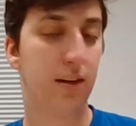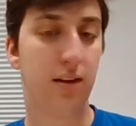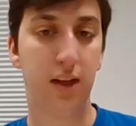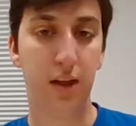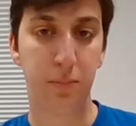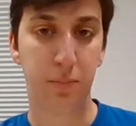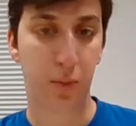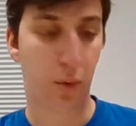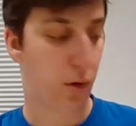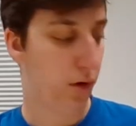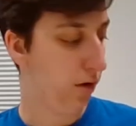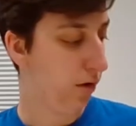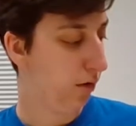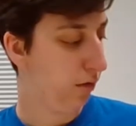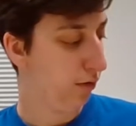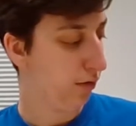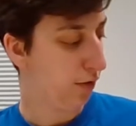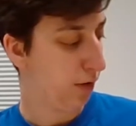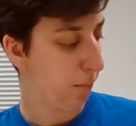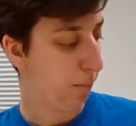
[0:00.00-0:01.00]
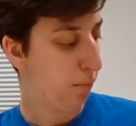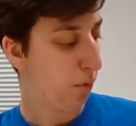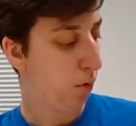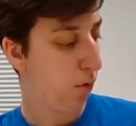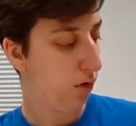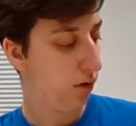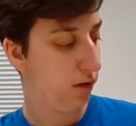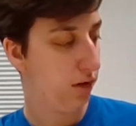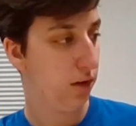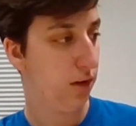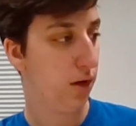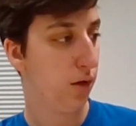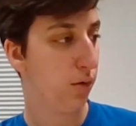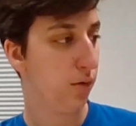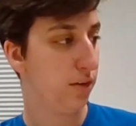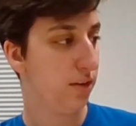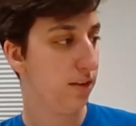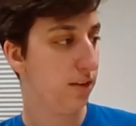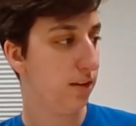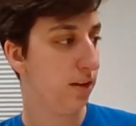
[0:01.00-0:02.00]
a clipboard for important
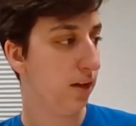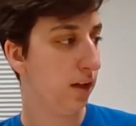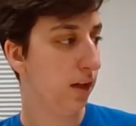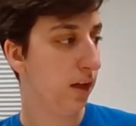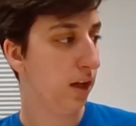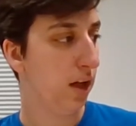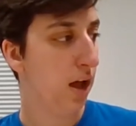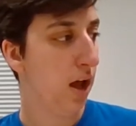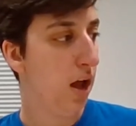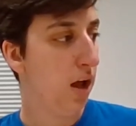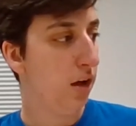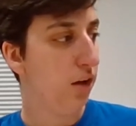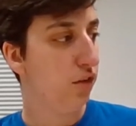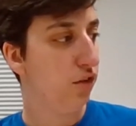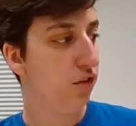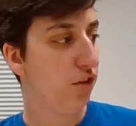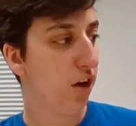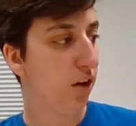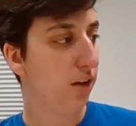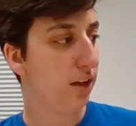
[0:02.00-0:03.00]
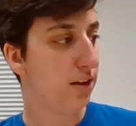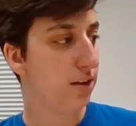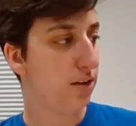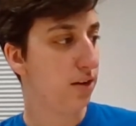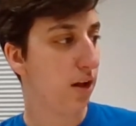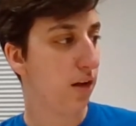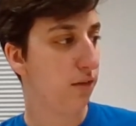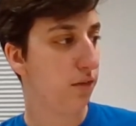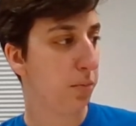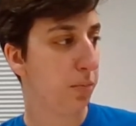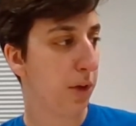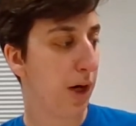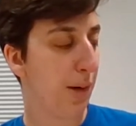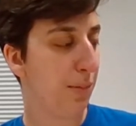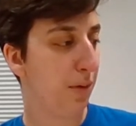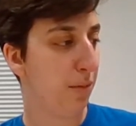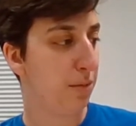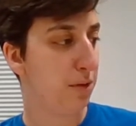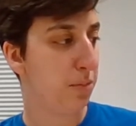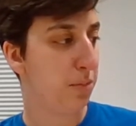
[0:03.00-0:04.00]
notes. Charlotte solved
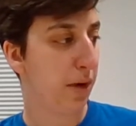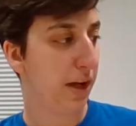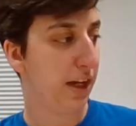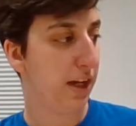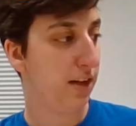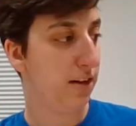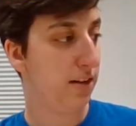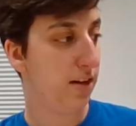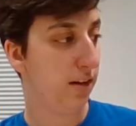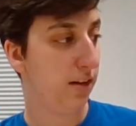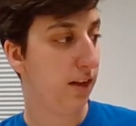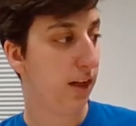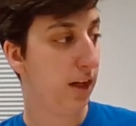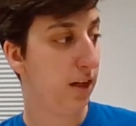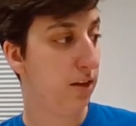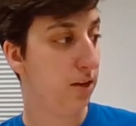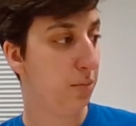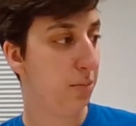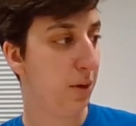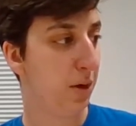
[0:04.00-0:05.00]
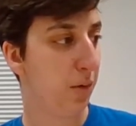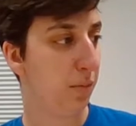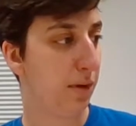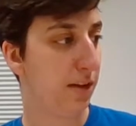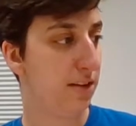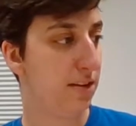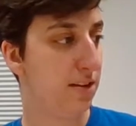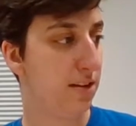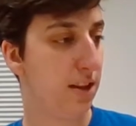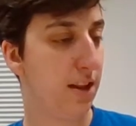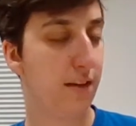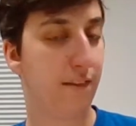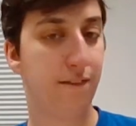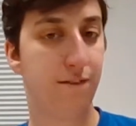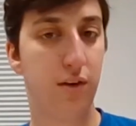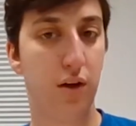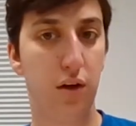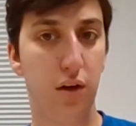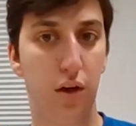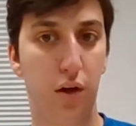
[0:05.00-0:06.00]
problems by conducting experiments
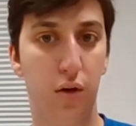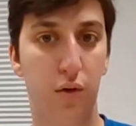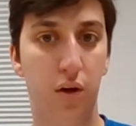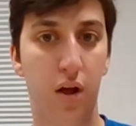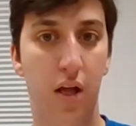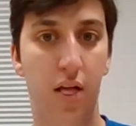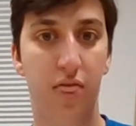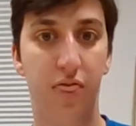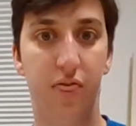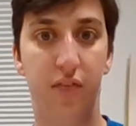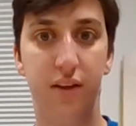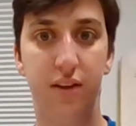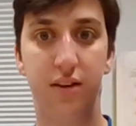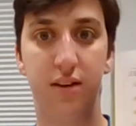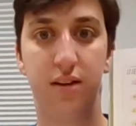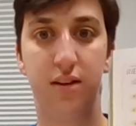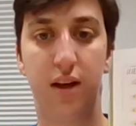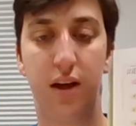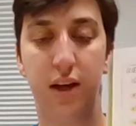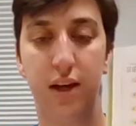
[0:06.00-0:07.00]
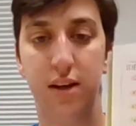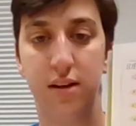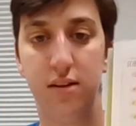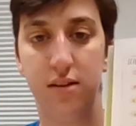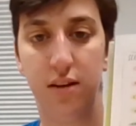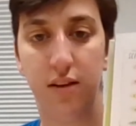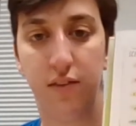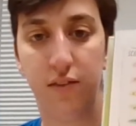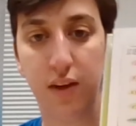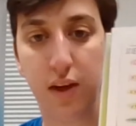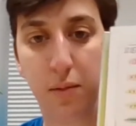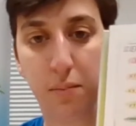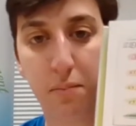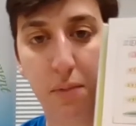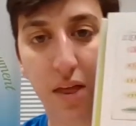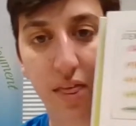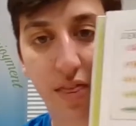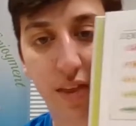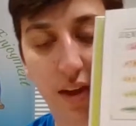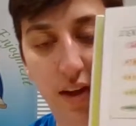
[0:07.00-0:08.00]
that followed the scientific
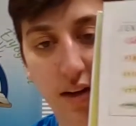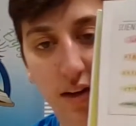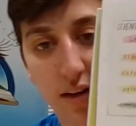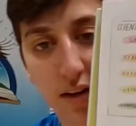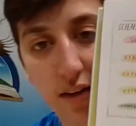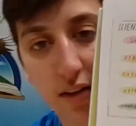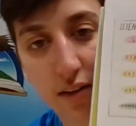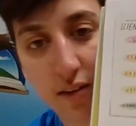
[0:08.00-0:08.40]
method.